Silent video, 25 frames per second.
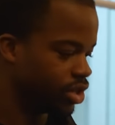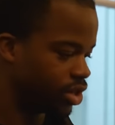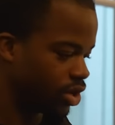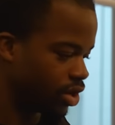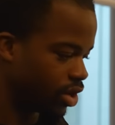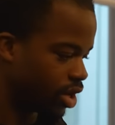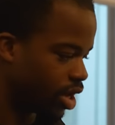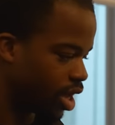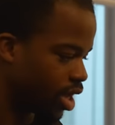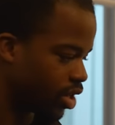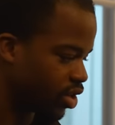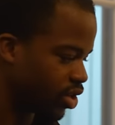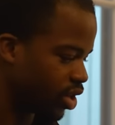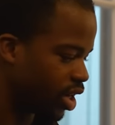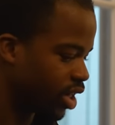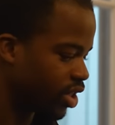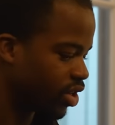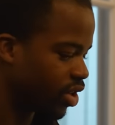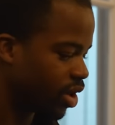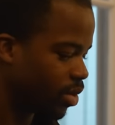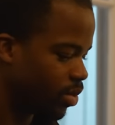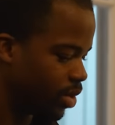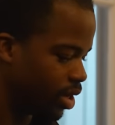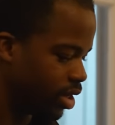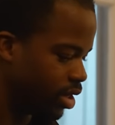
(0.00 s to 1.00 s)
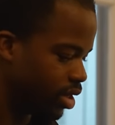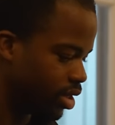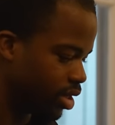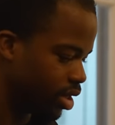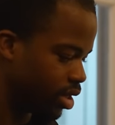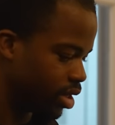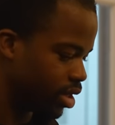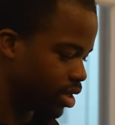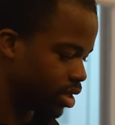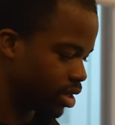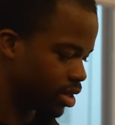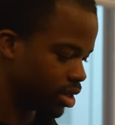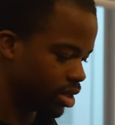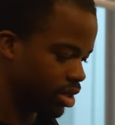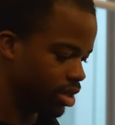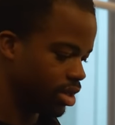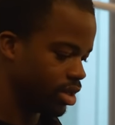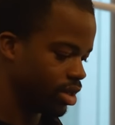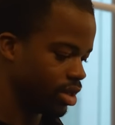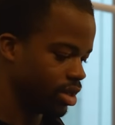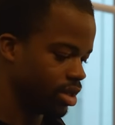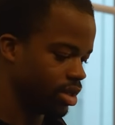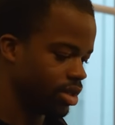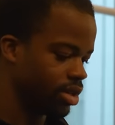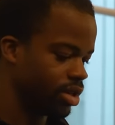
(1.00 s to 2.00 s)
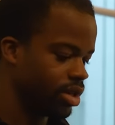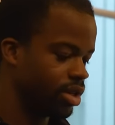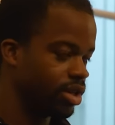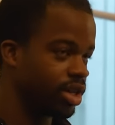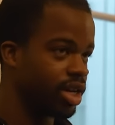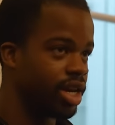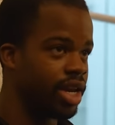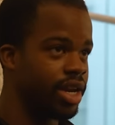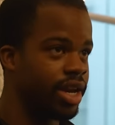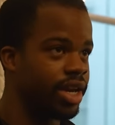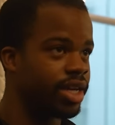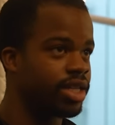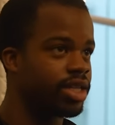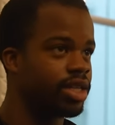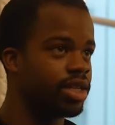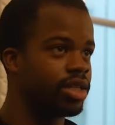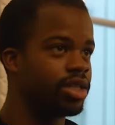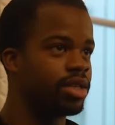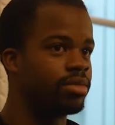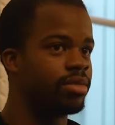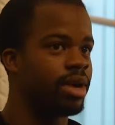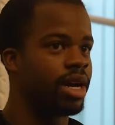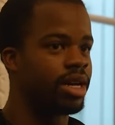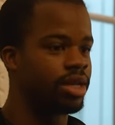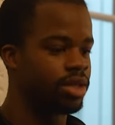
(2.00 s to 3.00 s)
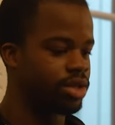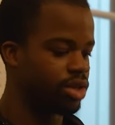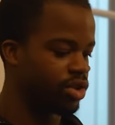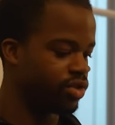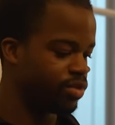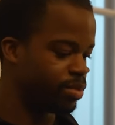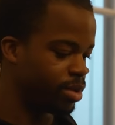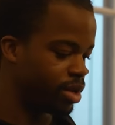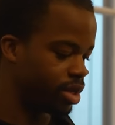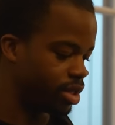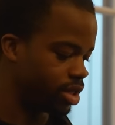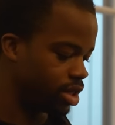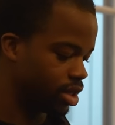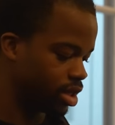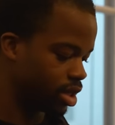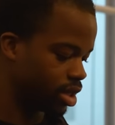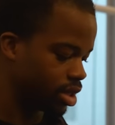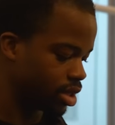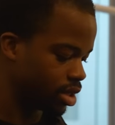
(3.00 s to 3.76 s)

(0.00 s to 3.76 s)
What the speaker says: So yeah, so that's how I wanted to connect it to myself personally.